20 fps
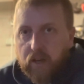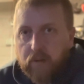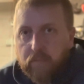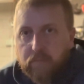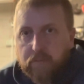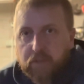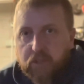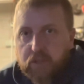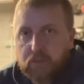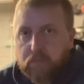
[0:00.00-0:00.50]

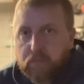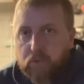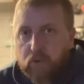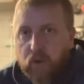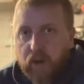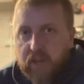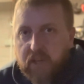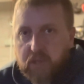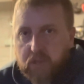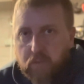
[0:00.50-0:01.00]
Just
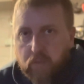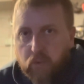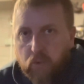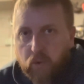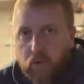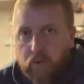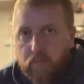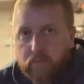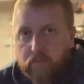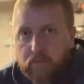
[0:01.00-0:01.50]
great
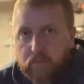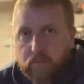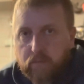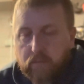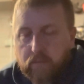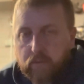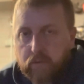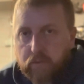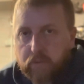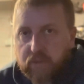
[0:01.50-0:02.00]
support
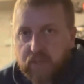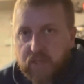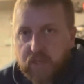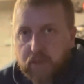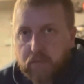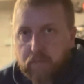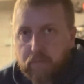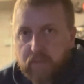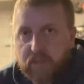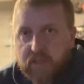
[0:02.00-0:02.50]
with these
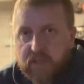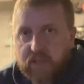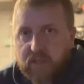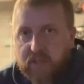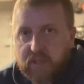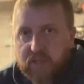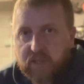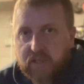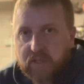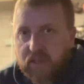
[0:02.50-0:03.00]

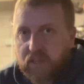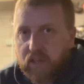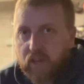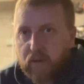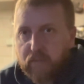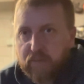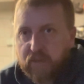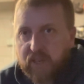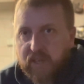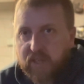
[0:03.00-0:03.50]
businesses and
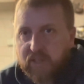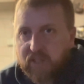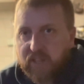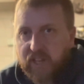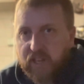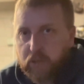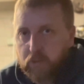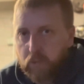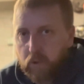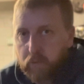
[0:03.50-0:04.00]
companies, and
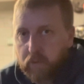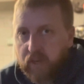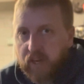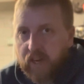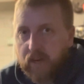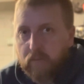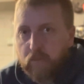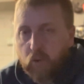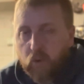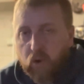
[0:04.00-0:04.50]
that's what we
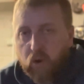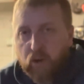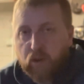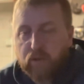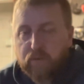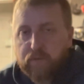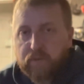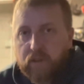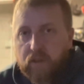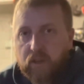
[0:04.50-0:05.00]
need more
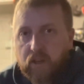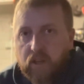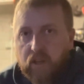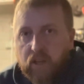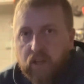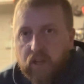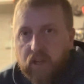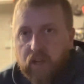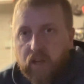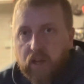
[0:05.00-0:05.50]
of
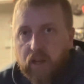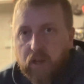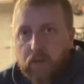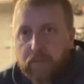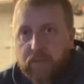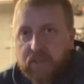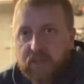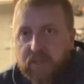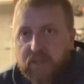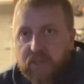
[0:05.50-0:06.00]

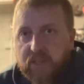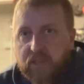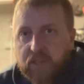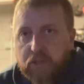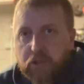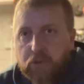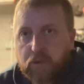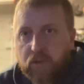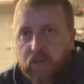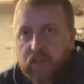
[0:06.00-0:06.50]
in this
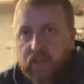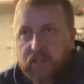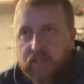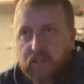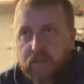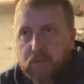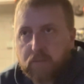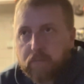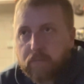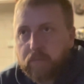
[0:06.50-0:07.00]
industry and
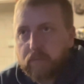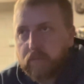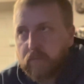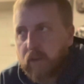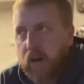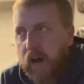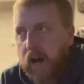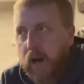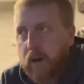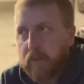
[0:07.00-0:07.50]
this
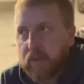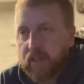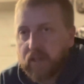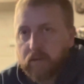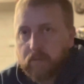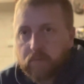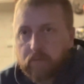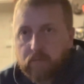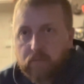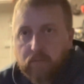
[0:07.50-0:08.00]
hobby,
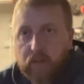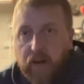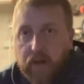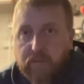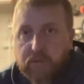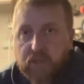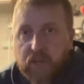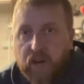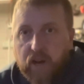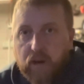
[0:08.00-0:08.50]

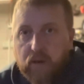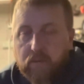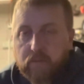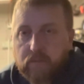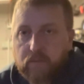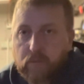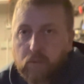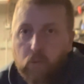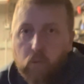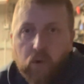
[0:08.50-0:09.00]
lifestyle,
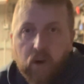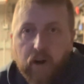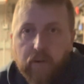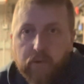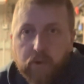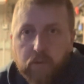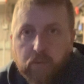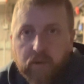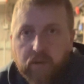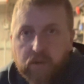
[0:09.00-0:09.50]
whatever
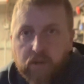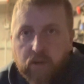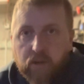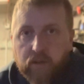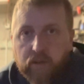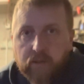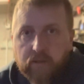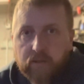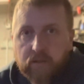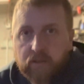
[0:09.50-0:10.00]
you want to
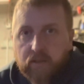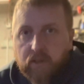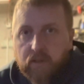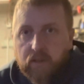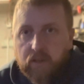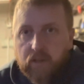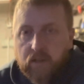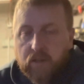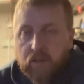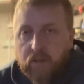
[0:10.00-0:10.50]
call it.
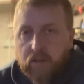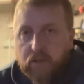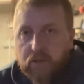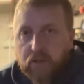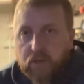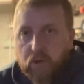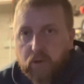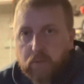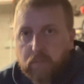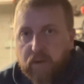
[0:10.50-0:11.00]

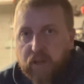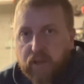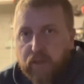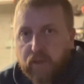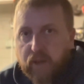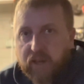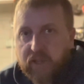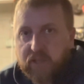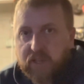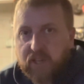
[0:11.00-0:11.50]
So big
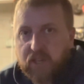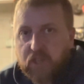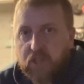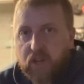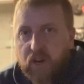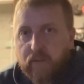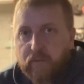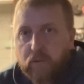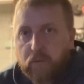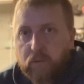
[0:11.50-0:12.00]
thanks to each
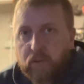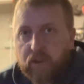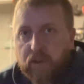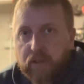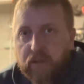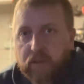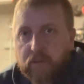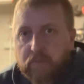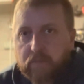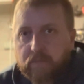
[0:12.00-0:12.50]
and every one of
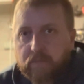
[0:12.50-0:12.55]
them.